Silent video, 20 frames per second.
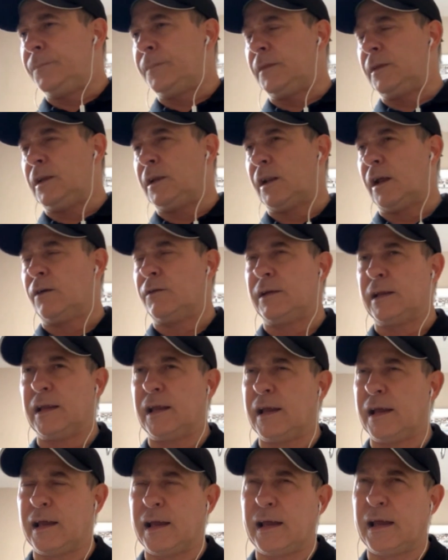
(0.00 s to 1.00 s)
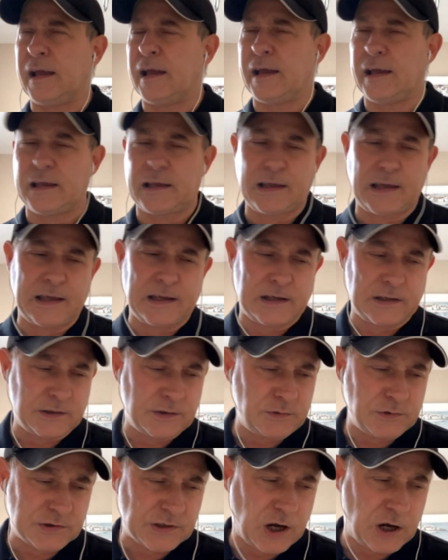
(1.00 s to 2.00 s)
He can
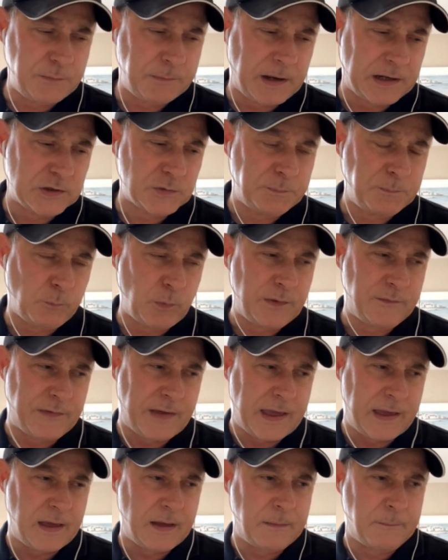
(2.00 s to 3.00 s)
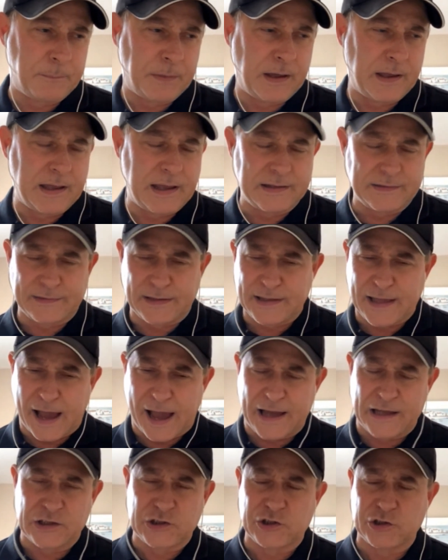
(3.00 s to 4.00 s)
do so much with it, but the
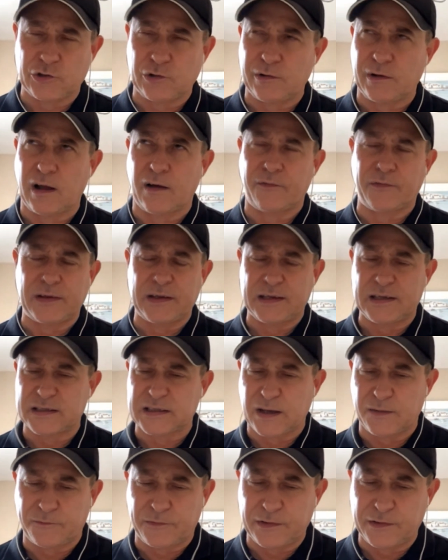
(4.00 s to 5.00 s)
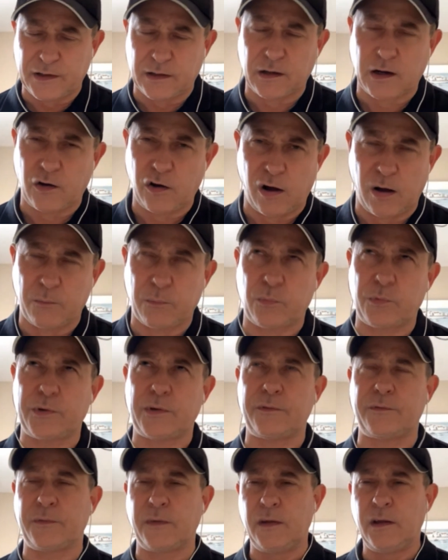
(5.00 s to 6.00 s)
attitude, I think, is something that Klopp
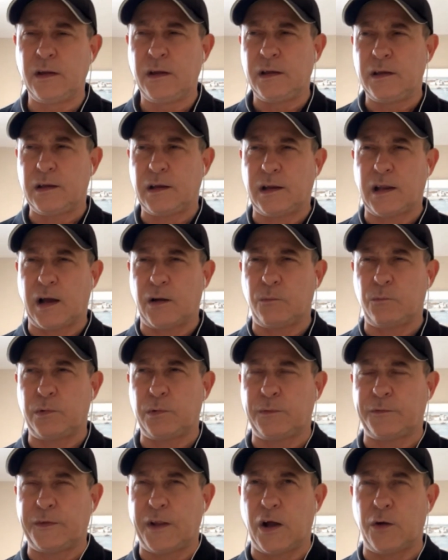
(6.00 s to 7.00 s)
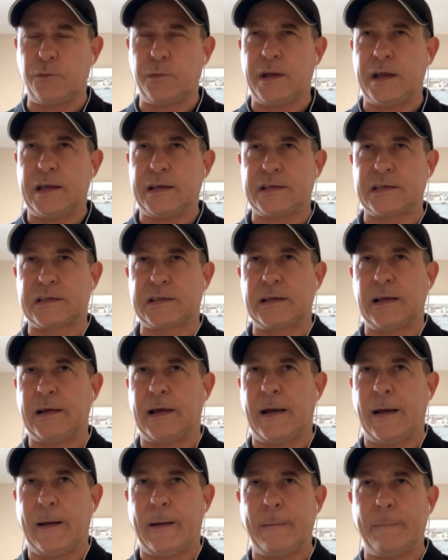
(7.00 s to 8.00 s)
would have noticed.
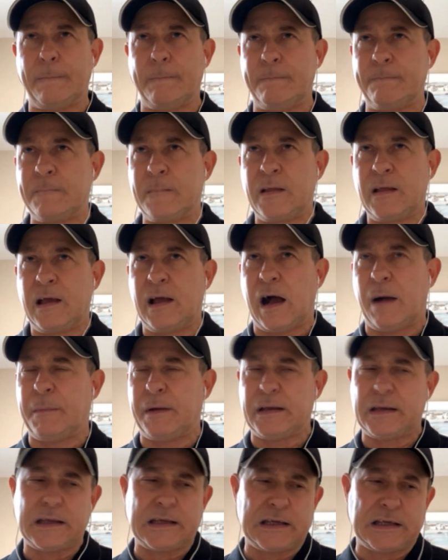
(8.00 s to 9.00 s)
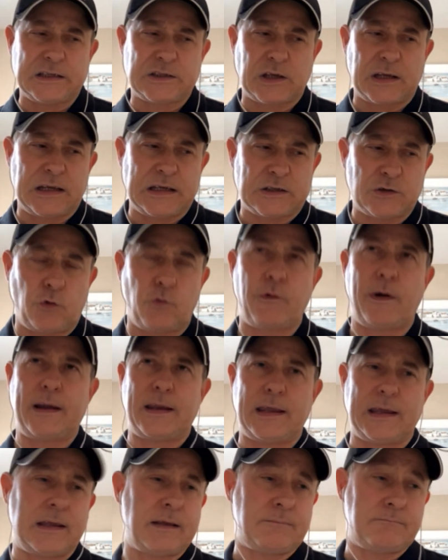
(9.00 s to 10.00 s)
He's
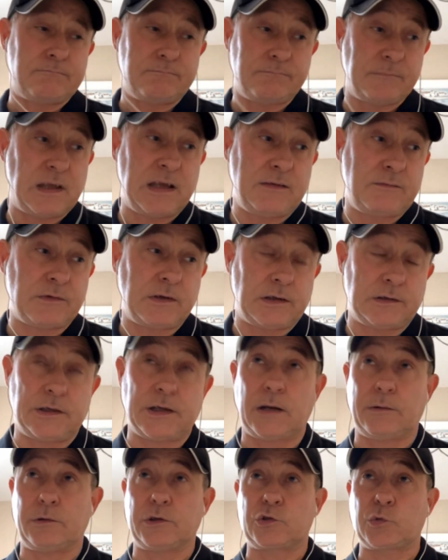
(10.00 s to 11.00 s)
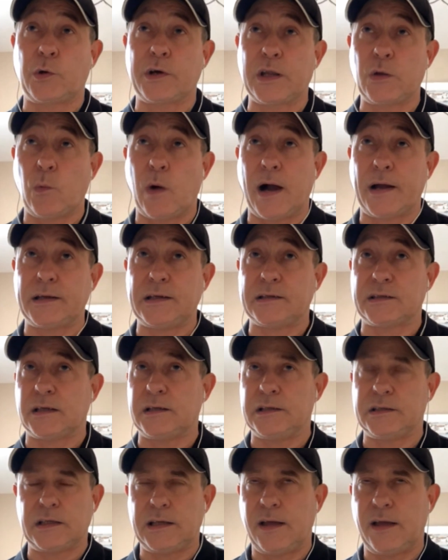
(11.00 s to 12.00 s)
already, at 21, he's
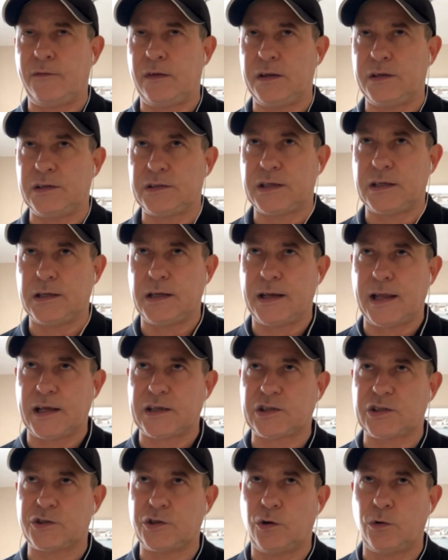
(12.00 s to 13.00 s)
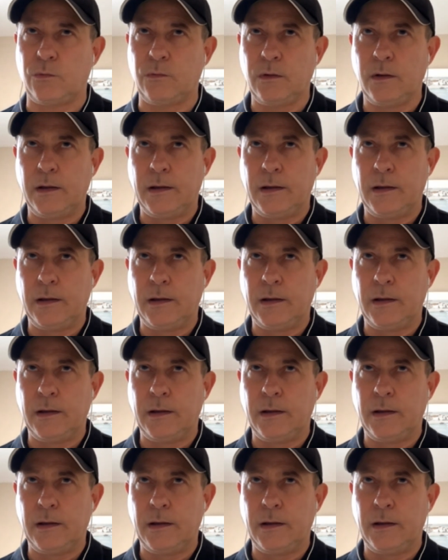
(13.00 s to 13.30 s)
a Netherlands international.